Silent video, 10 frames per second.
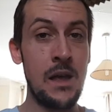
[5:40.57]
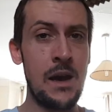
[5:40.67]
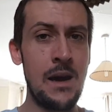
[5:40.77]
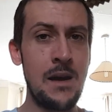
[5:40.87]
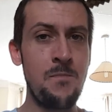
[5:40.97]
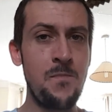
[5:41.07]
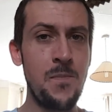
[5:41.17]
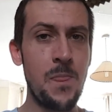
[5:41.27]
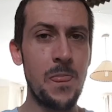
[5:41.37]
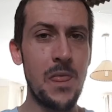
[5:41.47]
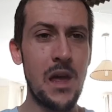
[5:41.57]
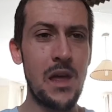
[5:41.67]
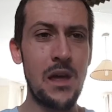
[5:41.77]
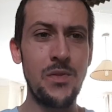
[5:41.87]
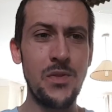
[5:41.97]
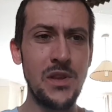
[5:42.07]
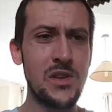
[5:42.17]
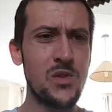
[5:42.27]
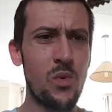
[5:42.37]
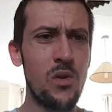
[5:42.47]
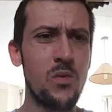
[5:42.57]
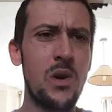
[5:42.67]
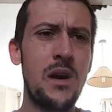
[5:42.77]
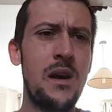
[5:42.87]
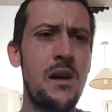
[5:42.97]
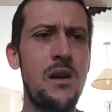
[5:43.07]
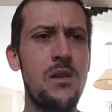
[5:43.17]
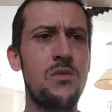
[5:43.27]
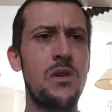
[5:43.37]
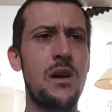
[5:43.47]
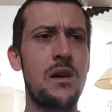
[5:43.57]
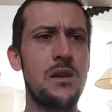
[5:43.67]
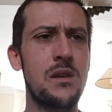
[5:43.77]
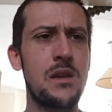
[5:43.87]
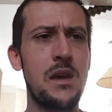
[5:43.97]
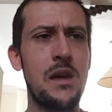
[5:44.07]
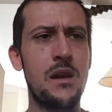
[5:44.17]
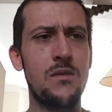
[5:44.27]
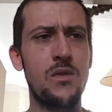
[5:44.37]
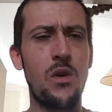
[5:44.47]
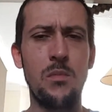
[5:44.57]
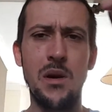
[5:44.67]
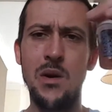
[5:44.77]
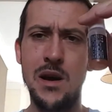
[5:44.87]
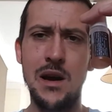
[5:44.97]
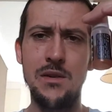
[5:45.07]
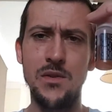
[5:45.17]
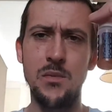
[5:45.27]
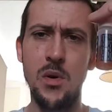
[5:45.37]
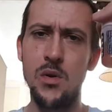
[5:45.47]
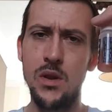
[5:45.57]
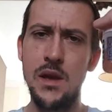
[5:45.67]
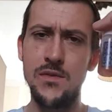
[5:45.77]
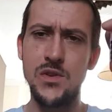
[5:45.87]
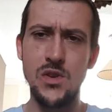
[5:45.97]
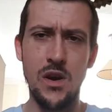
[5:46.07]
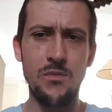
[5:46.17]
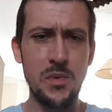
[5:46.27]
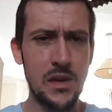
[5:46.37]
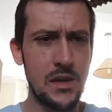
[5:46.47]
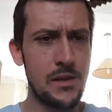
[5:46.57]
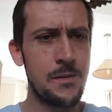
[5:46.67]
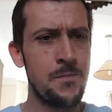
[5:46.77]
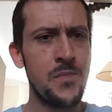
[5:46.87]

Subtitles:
And this is one where again I've got about half of the bottle left, so I've been